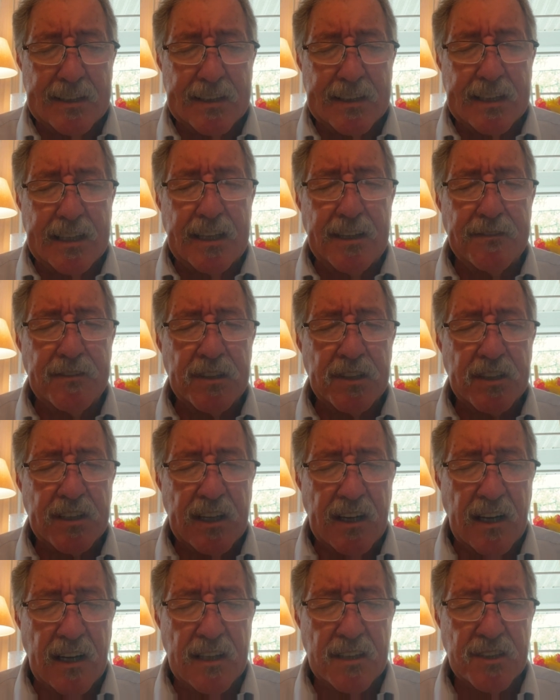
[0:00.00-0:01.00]
given
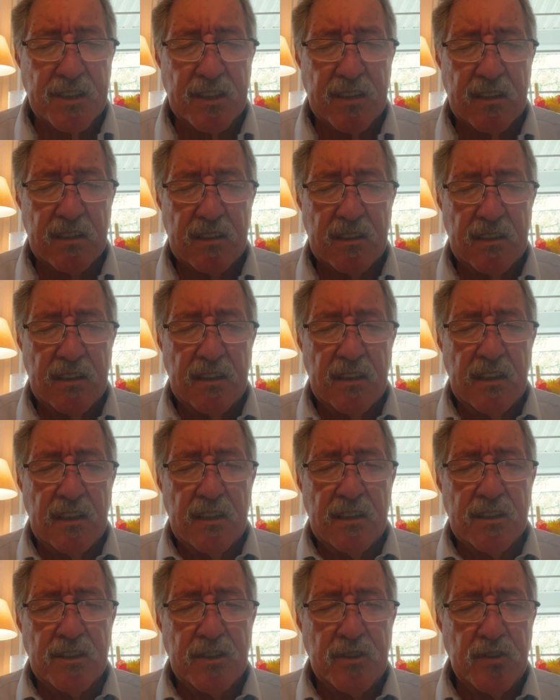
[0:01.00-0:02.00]
to us
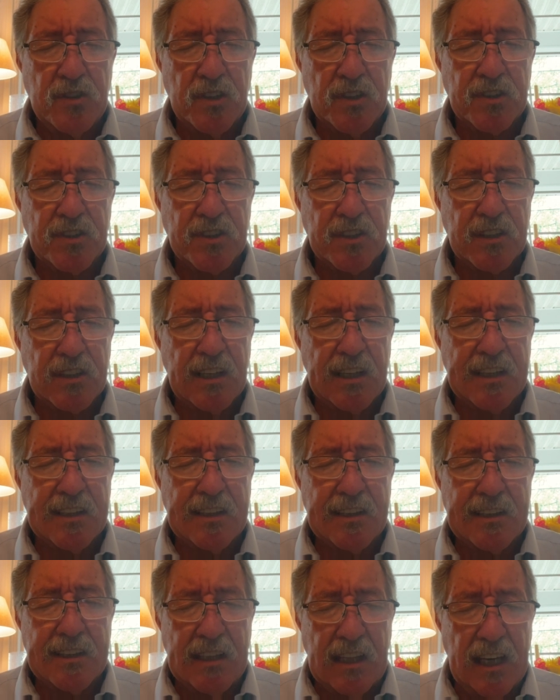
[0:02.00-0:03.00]
to just
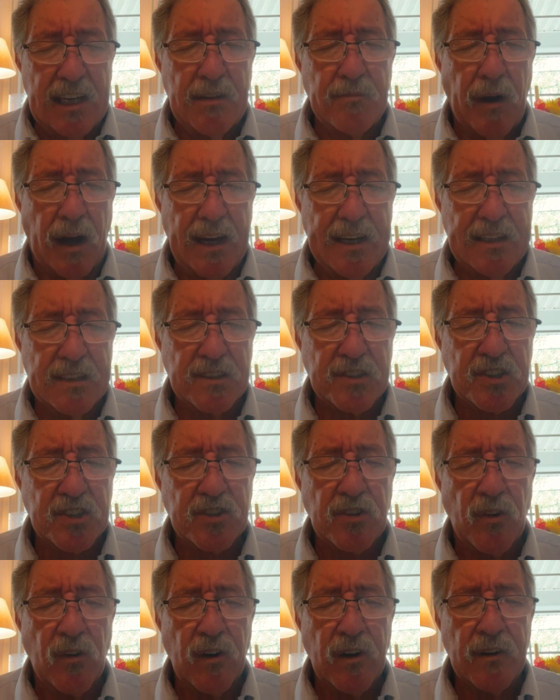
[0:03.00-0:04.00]
lay by in
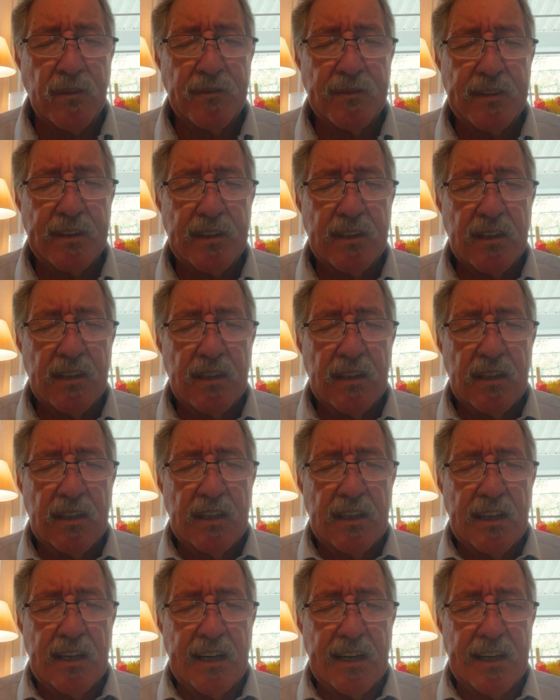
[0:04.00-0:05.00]
store,
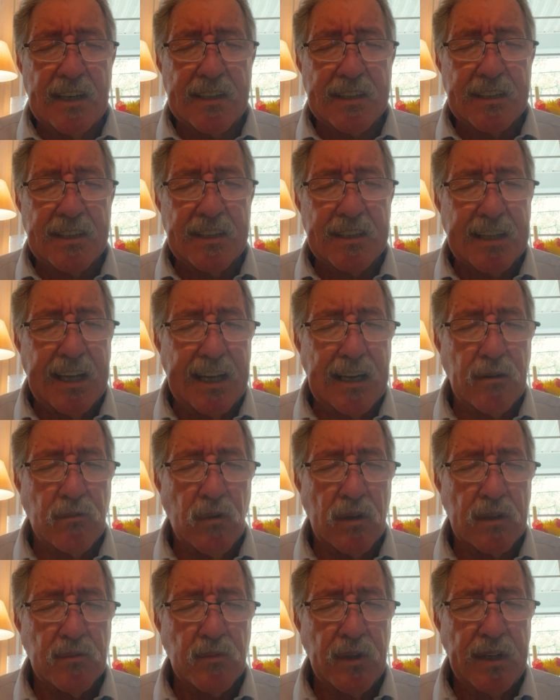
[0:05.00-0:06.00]
to take
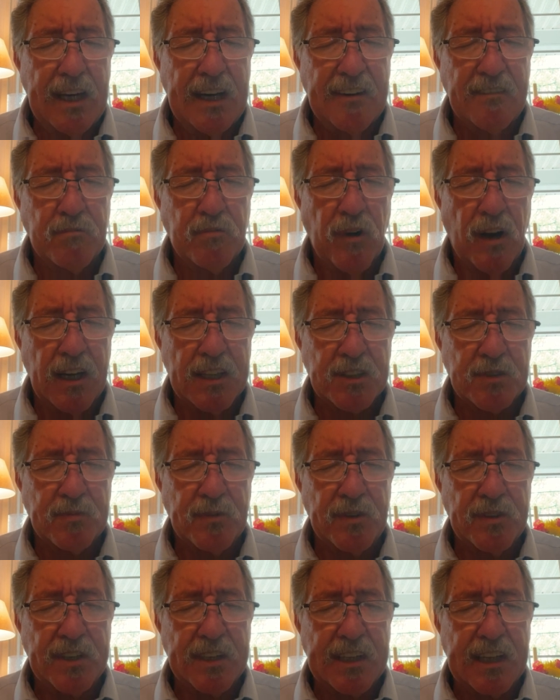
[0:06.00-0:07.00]
what we have
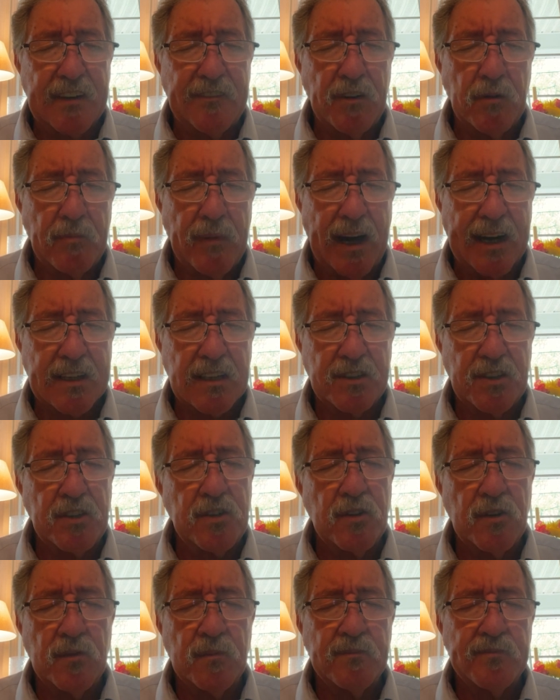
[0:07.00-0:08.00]
prospered and give it back to
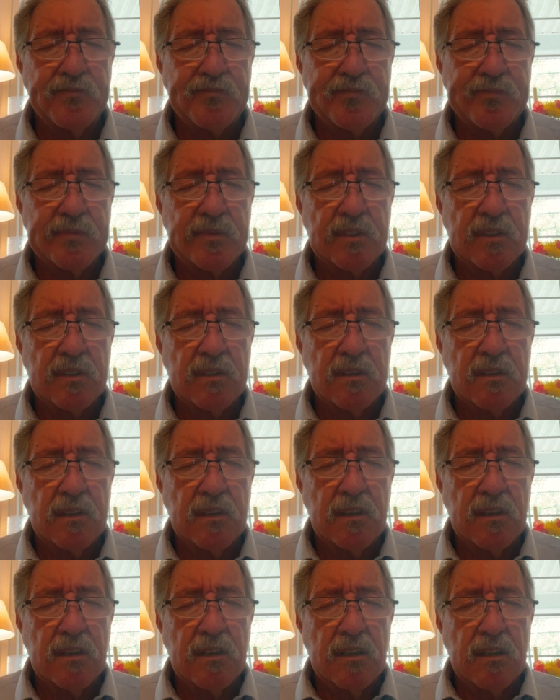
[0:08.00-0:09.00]
you.
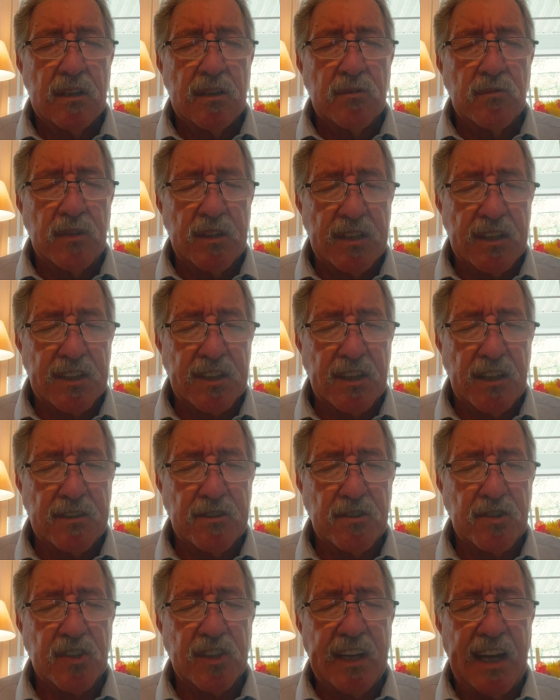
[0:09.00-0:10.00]
We just
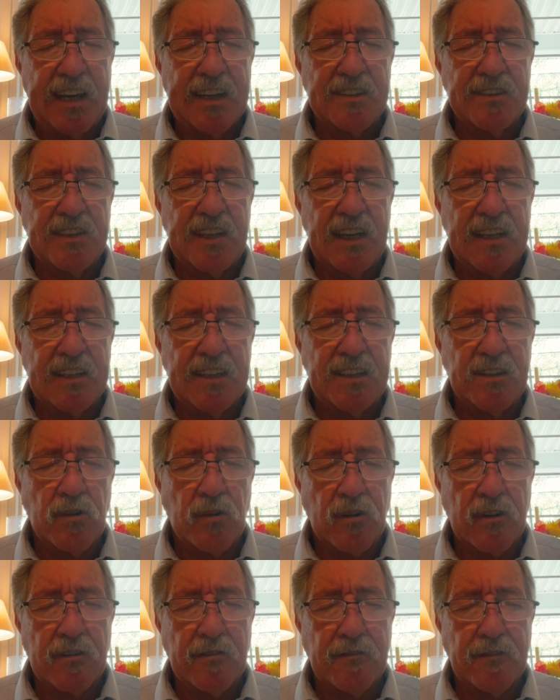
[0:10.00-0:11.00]
understand that in
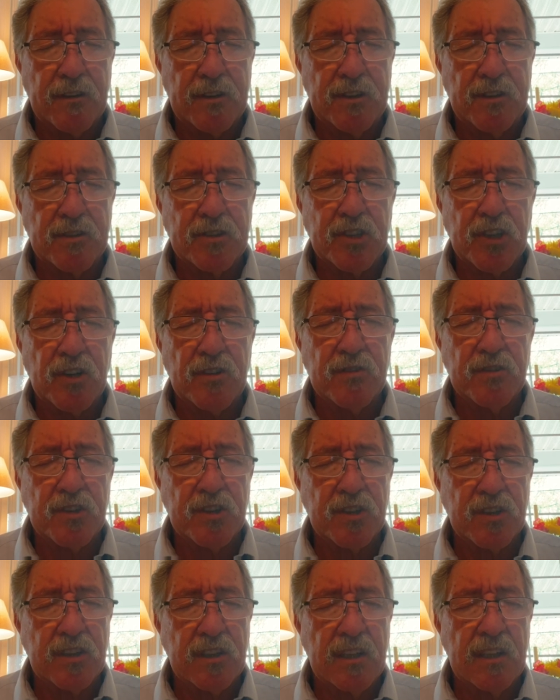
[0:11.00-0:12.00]
order for your
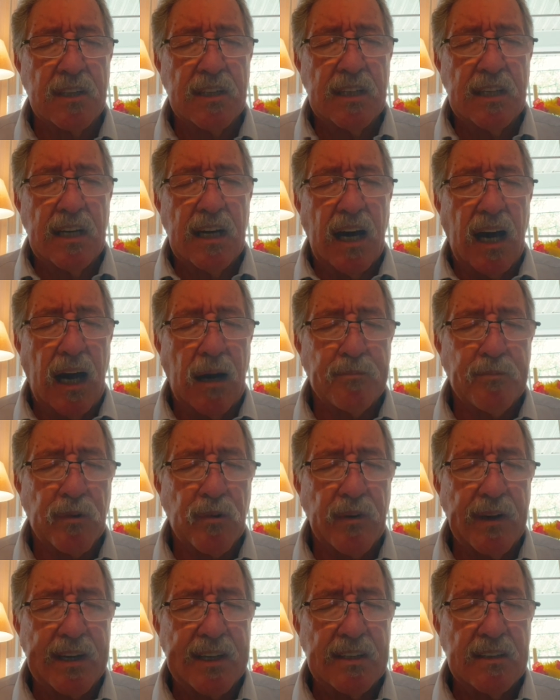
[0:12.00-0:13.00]
church to
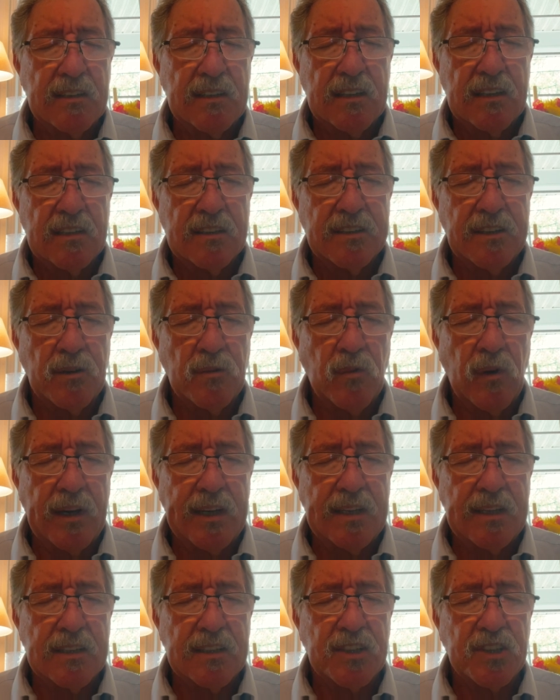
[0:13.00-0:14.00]
operate the
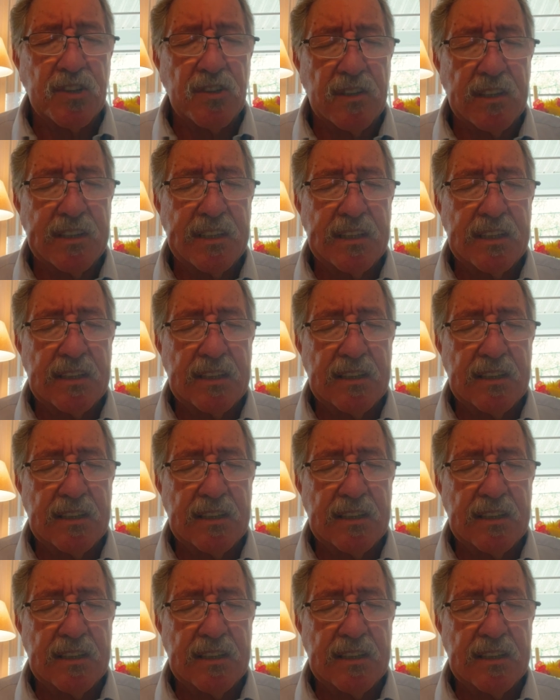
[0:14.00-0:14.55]
way it should,